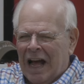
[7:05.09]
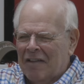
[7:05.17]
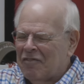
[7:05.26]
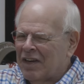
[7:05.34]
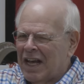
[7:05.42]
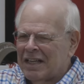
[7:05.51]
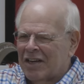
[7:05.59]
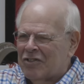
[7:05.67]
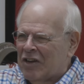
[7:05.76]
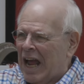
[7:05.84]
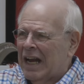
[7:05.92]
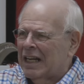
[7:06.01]
I forget
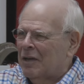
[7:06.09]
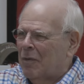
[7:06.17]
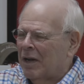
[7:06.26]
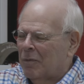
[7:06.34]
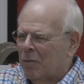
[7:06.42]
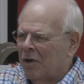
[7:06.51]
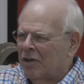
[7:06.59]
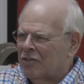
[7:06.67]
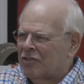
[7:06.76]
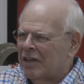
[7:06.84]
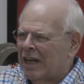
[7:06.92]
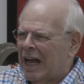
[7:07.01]
exactly what it
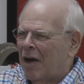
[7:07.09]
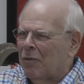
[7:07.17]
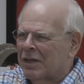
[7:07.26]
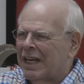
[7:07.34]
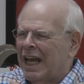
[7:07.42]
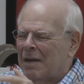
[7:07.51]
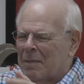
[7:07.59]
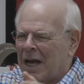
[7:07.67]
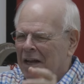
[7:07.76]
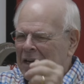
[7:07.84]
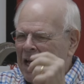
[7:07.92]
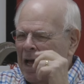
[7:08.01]
was, how it came
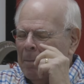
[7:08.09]
out,